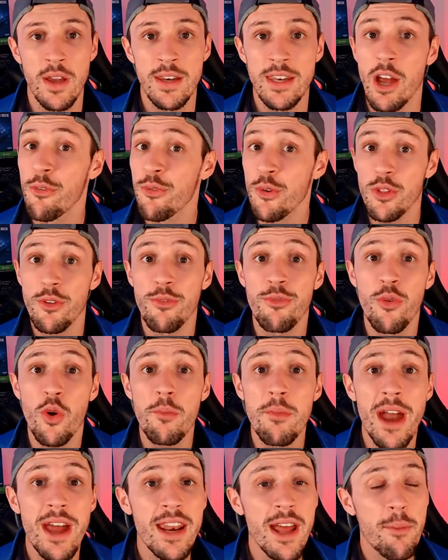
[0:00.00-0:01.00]
Now for the
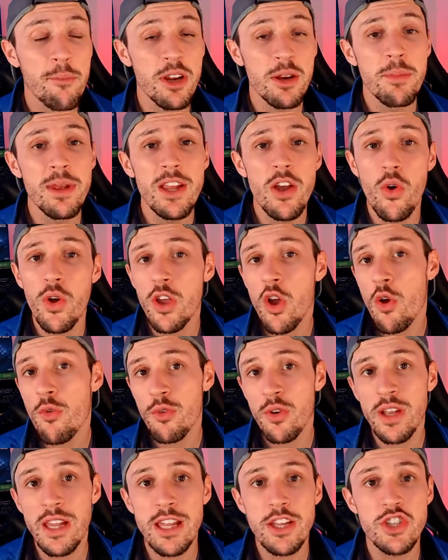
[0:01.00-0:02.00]
format, I'm going to be going
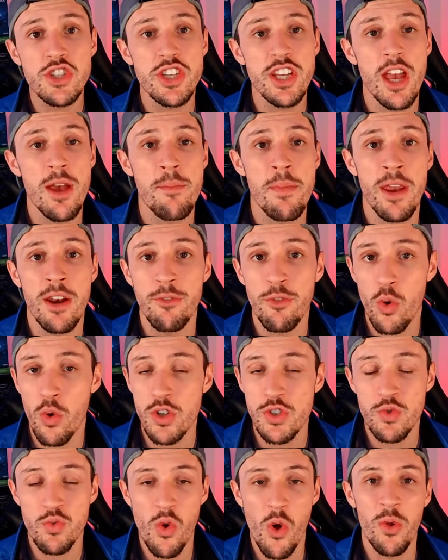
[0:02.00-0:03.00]
over each tip and of
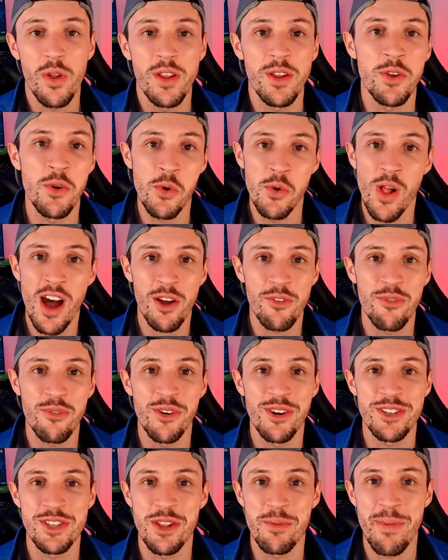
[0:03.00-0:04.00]
course rolling Gulag
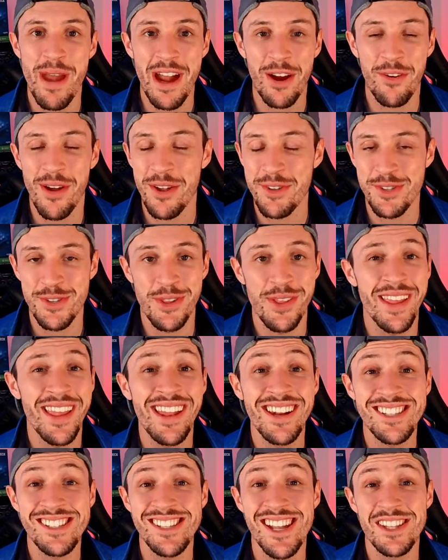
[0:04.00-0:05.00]
footage in the background so that you
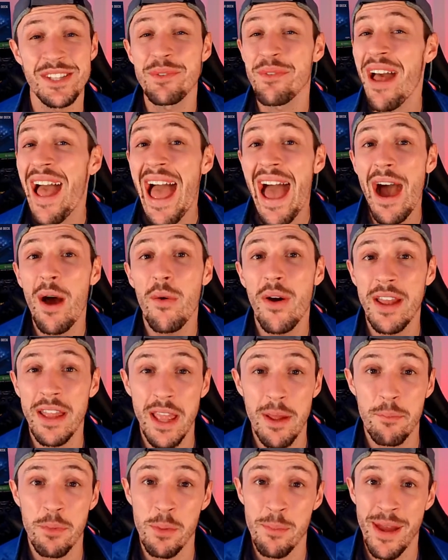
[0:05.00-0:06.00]
get a sense of how I
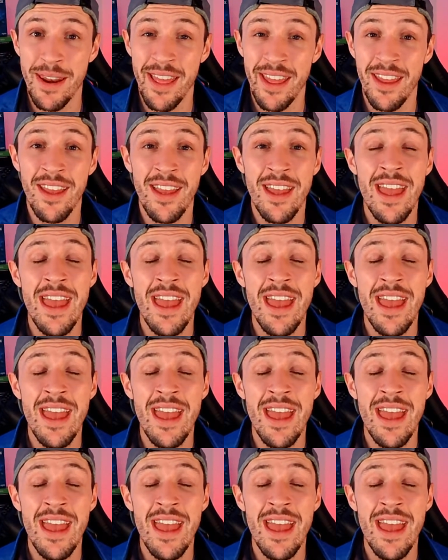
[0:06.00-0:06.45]
implement it.